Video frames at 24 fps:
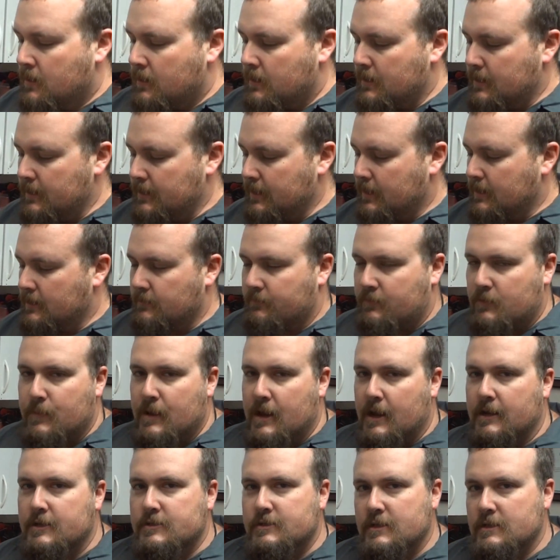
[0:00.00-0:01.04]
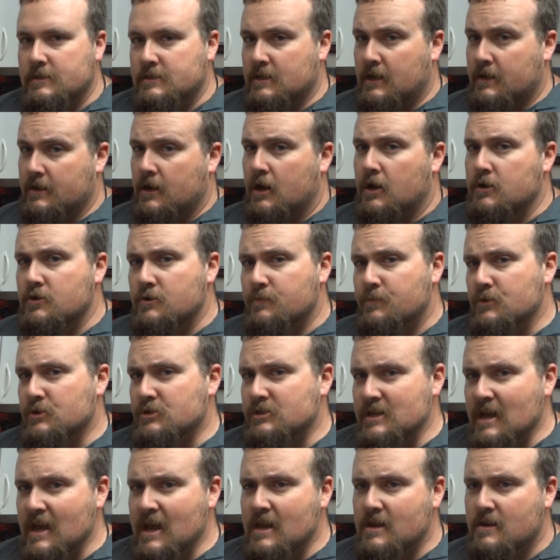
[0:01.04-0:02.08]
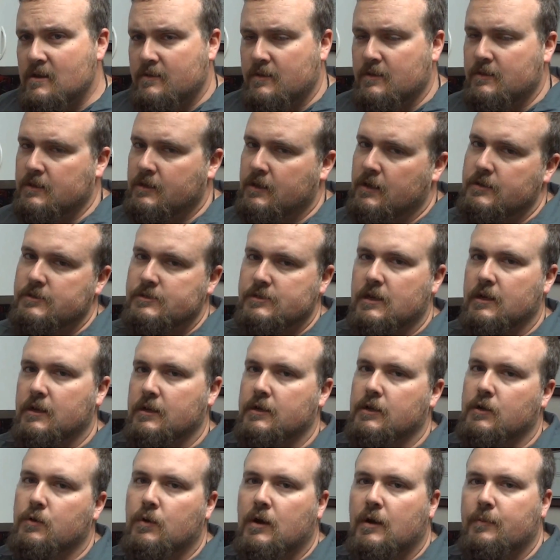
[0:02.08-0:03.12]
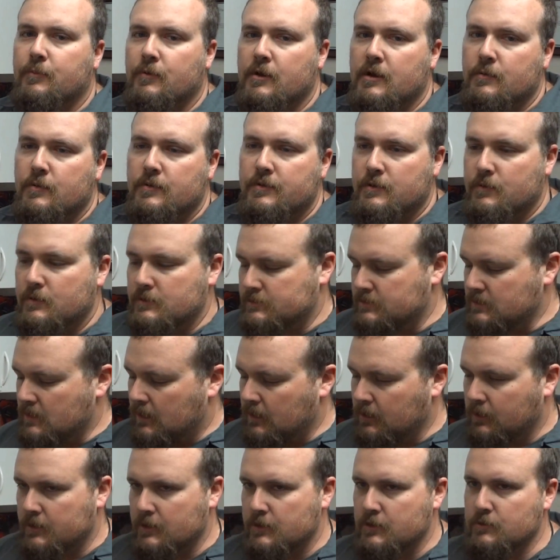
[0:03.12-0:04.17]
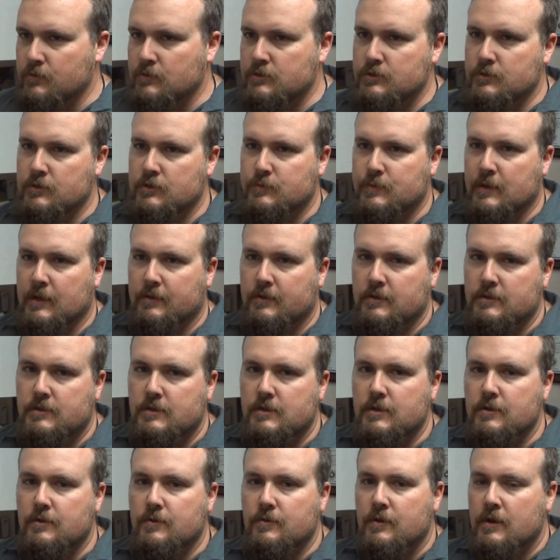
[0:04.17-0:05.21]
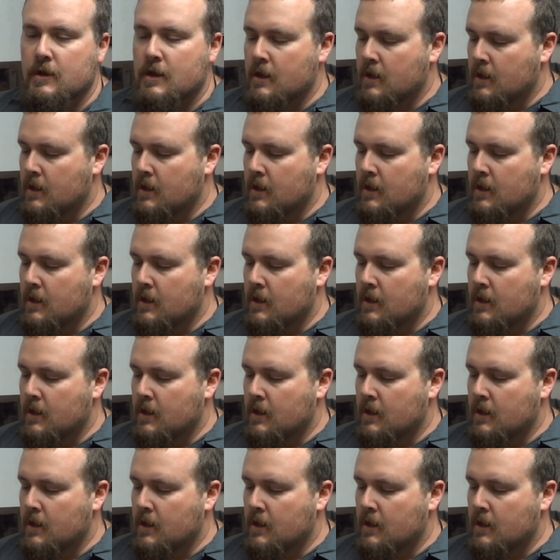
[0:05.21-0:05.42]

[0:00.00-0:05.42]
And again, if the magazine's not 100%, then the gun's not going to cooperate with you. It's not going to do what you expect it to do.